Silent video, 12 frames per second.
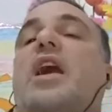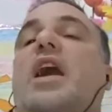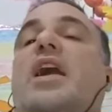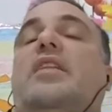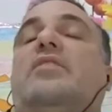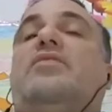
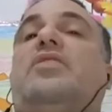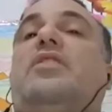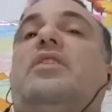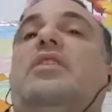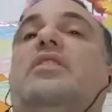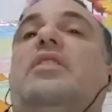and
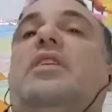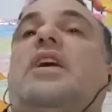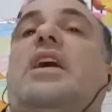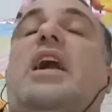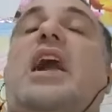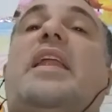the
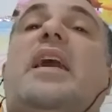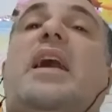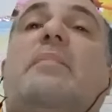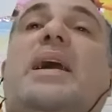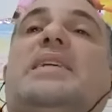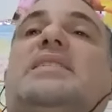and
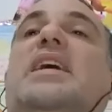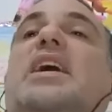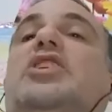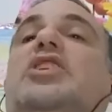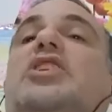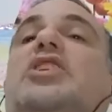Hamas
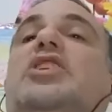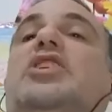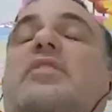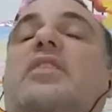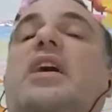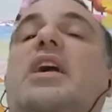and
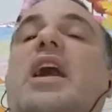Jihad